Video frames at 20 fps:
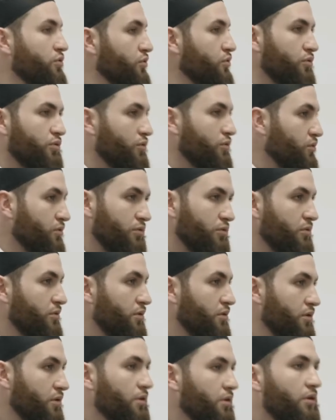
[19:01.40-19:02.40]
no, no, no.
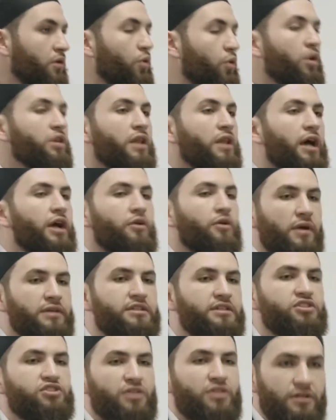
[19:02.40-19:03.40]
Oh Allah,
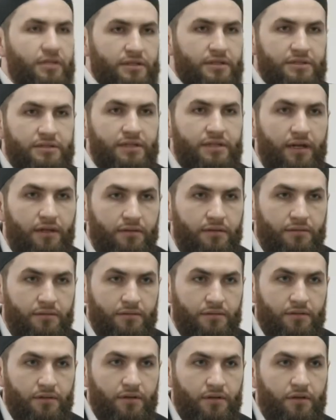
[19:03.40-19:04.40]
grant us Jannah. It's done.
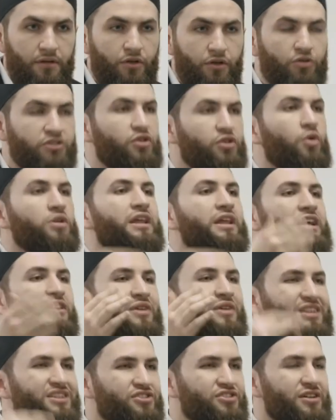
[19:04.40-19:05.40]
You don't say, oh Allah,
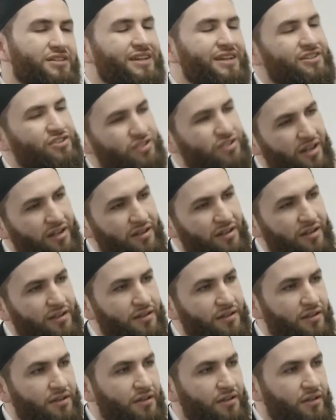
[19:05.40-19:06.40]
grant us Jannah,
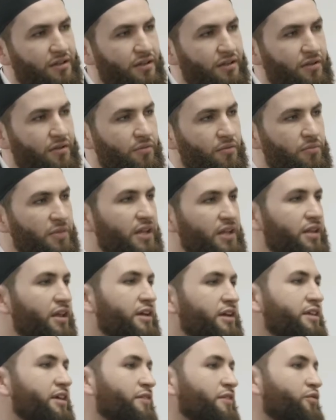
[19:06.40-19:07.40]
inshaAllah. May
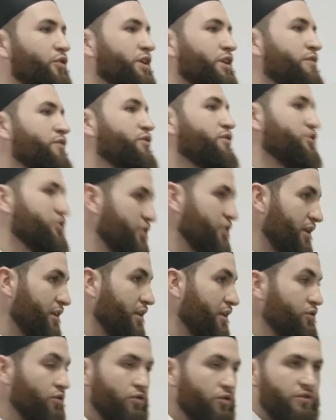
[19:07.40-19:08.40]
Allah eh, forgive you,
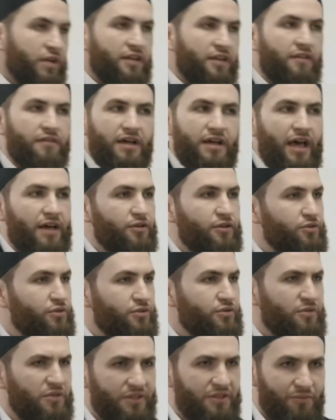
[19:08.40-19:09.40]
inshaAllah. No, none of that
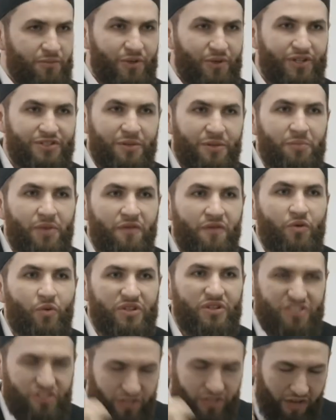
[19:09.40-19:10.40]
attitude. Because the Prophet
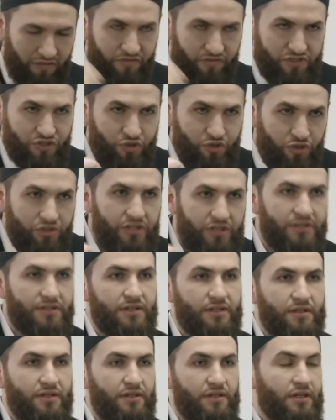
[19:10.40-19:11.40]
wants us to have
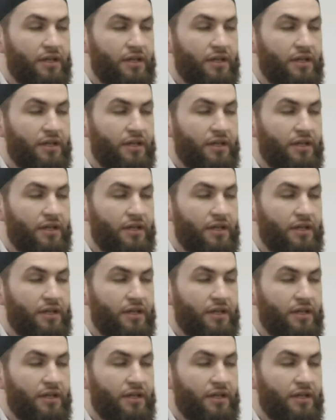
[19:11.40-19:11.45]
certainty.